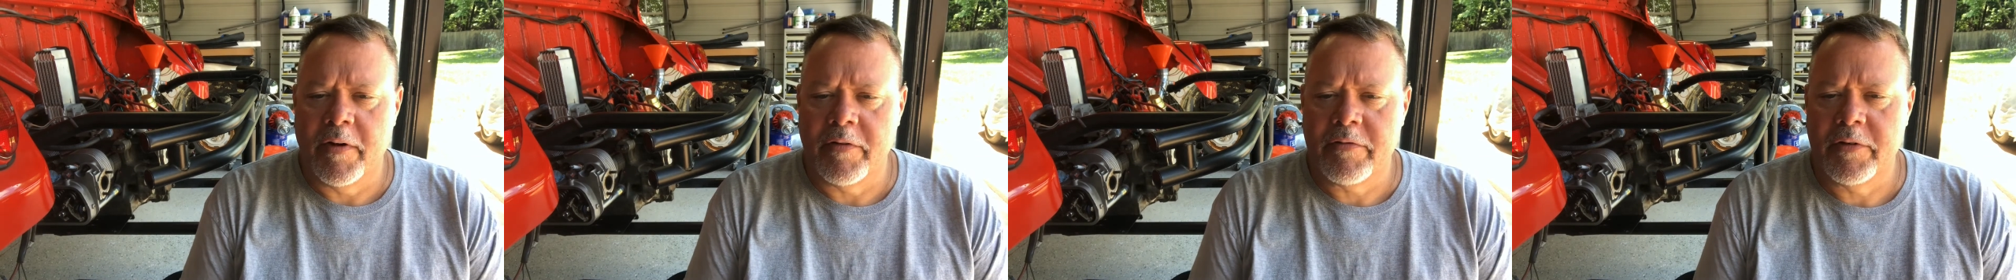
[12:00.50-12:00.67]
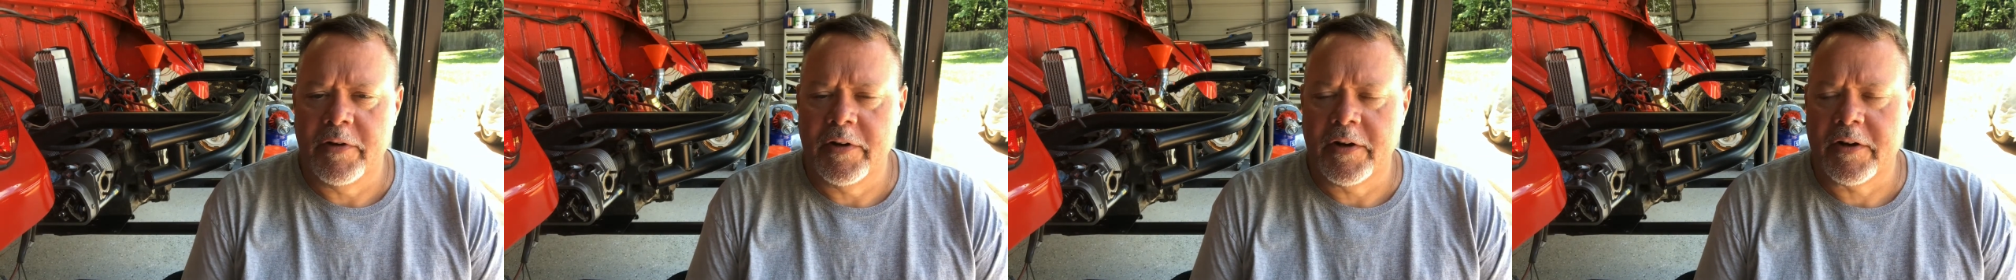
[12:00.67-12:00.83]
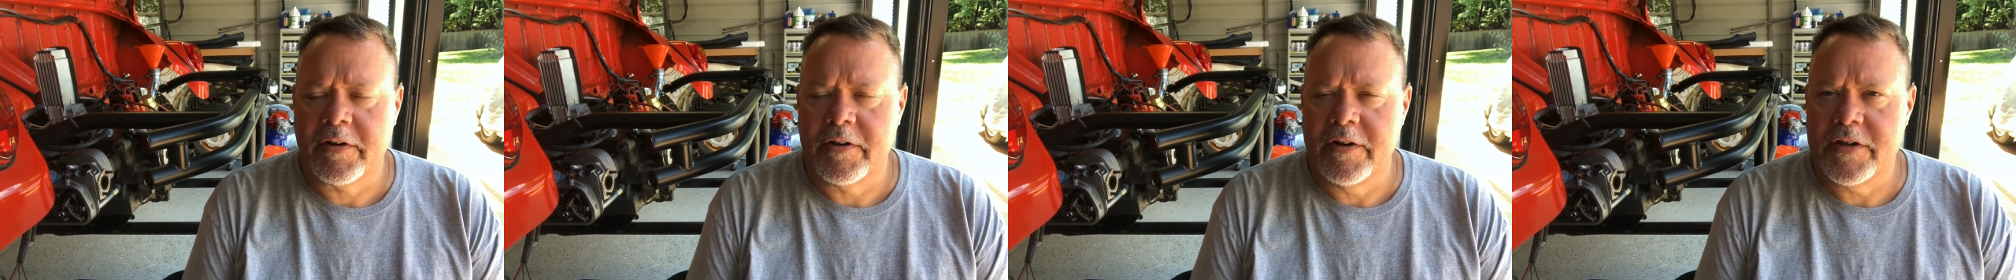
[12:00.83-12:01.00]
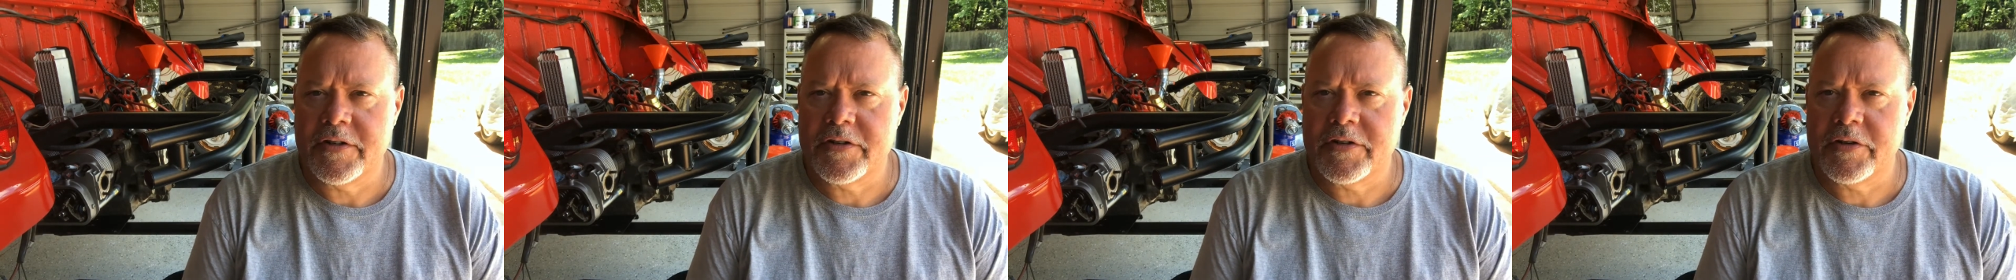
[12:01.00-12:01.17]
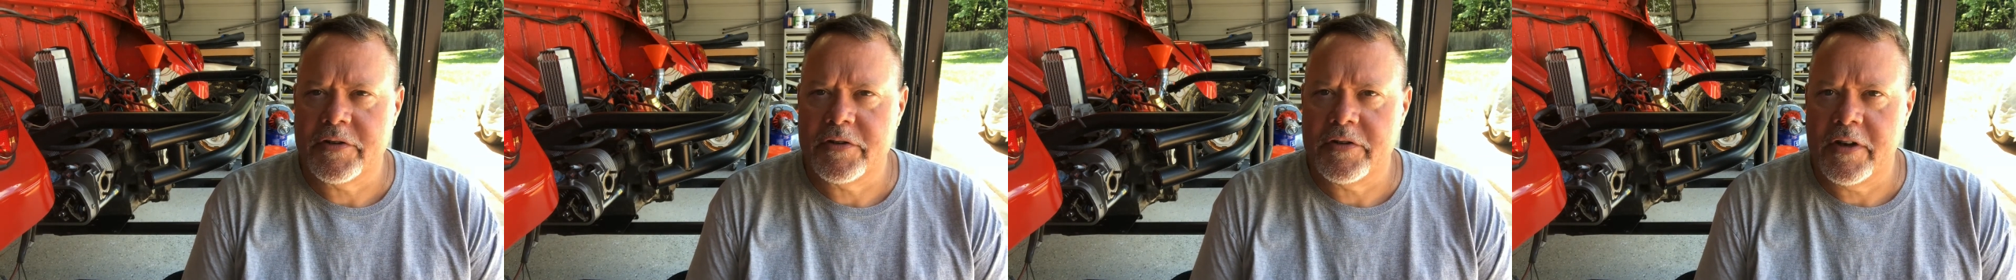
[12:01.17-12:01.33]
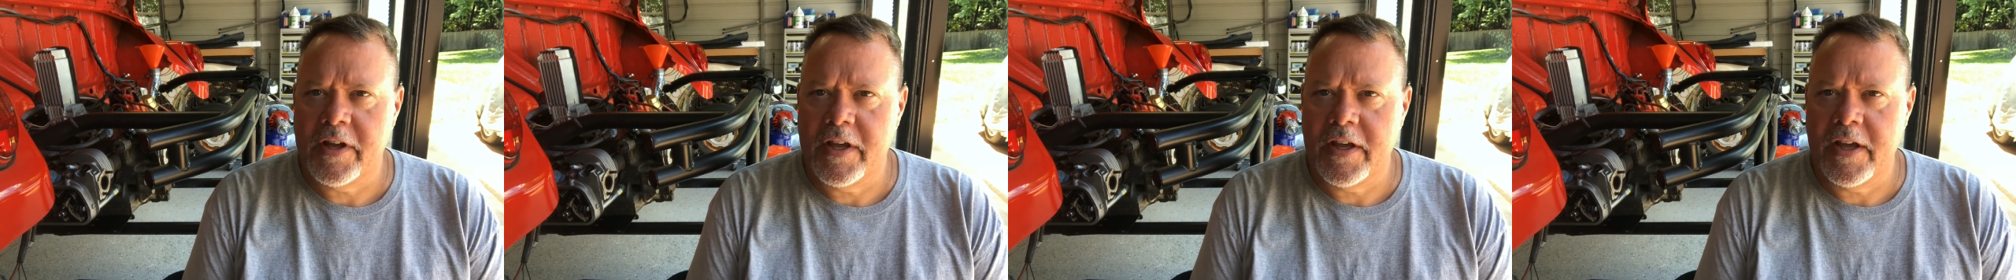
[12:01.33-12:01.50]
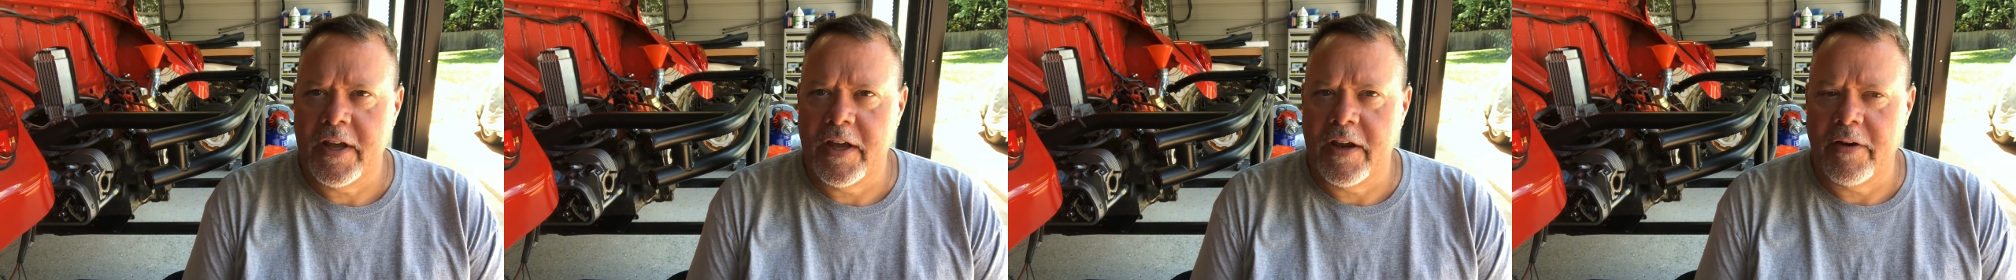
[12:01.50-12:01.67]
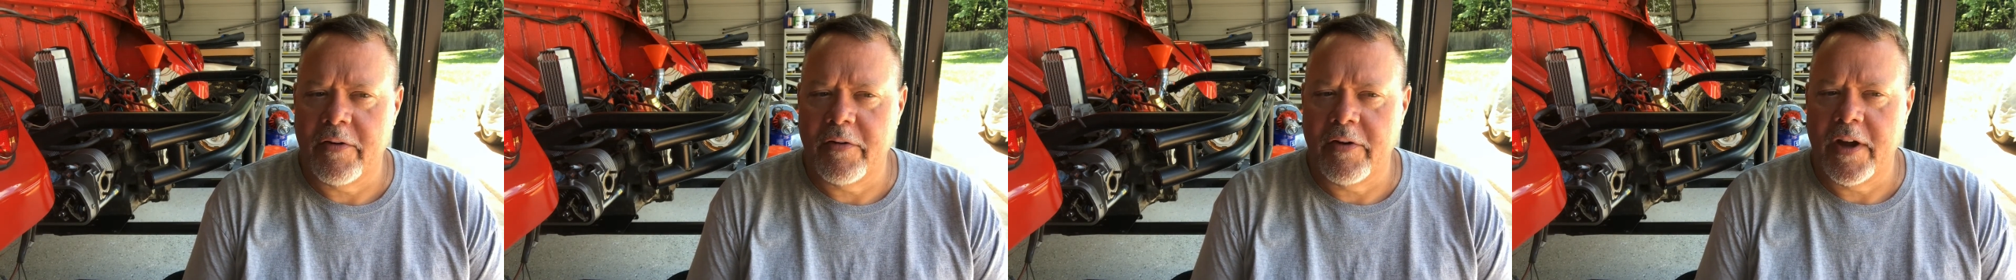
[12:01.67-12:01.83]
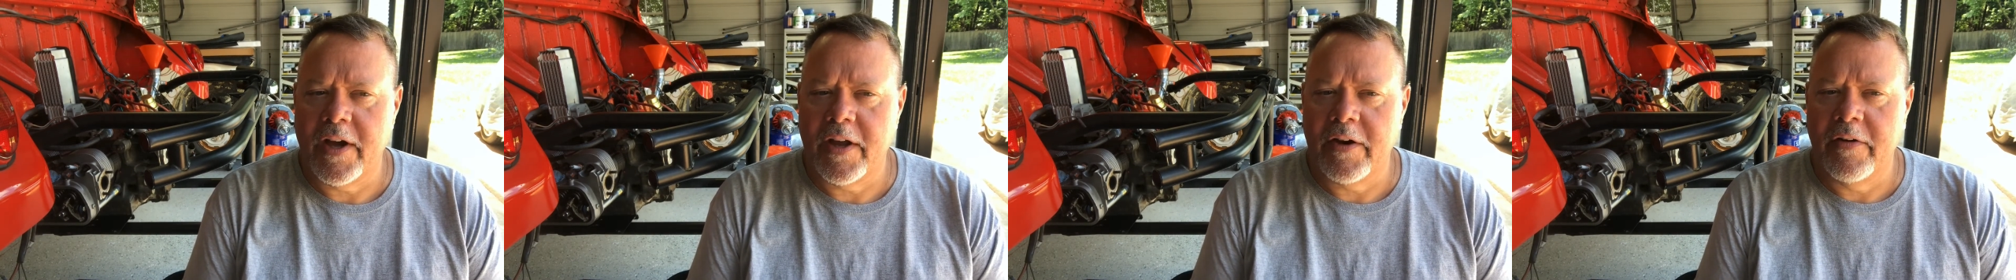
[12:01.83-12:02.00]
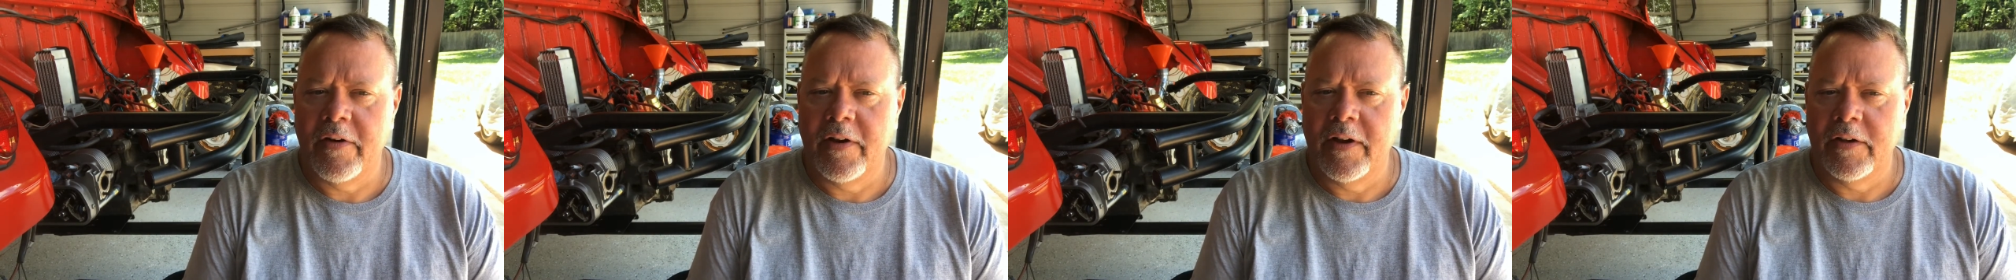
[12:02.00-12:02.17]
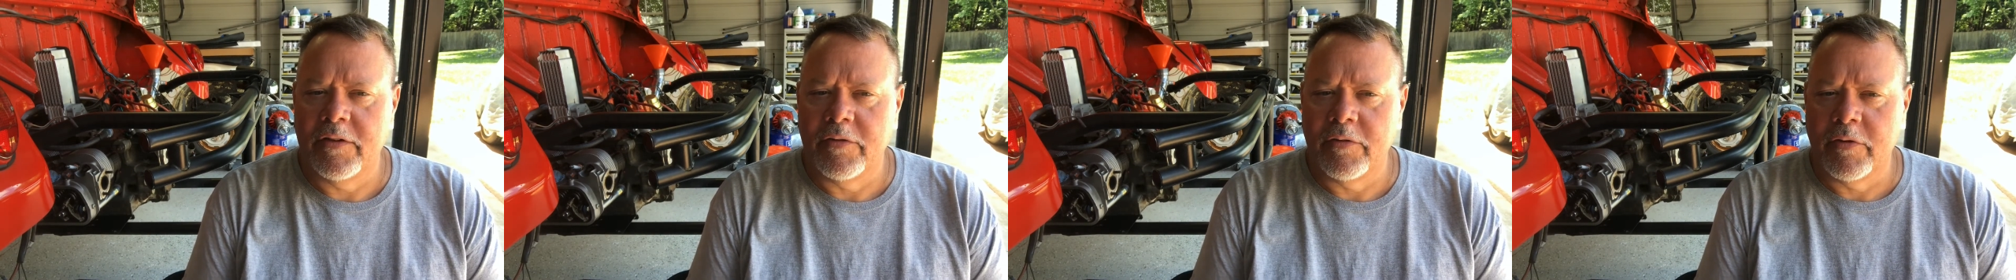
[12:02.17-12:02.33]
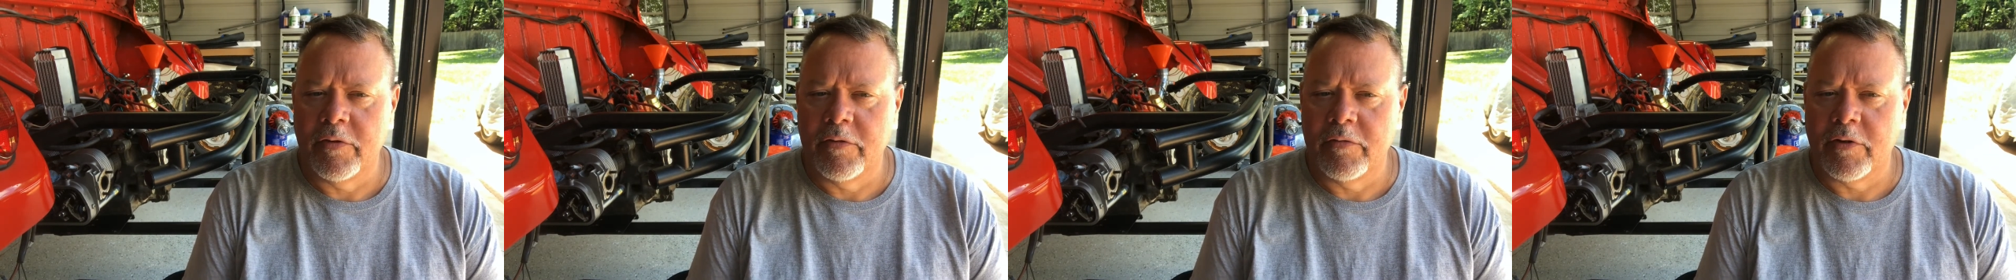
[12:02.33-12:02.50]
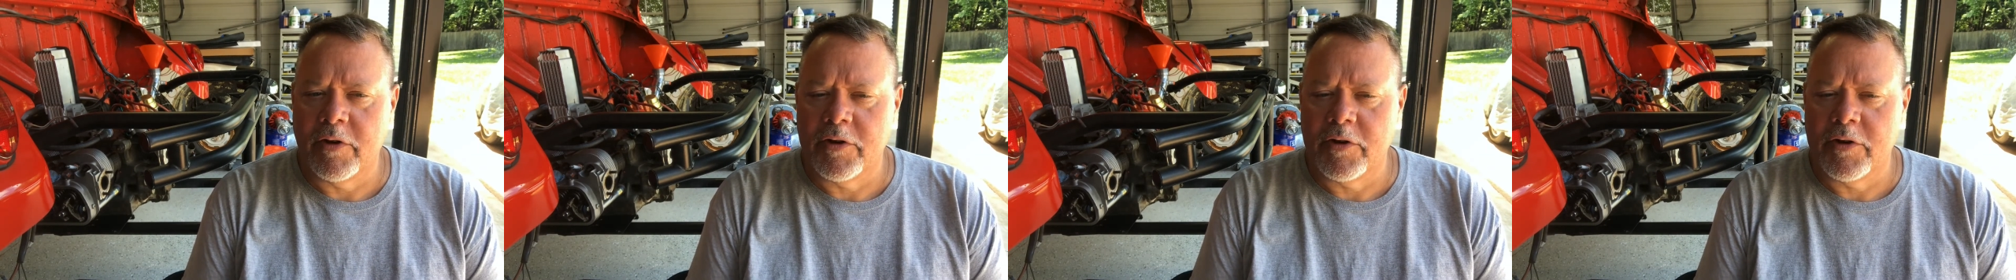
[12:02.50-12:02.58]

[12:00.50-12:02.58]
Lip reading: friend Chris yesterday, kind of riding around doing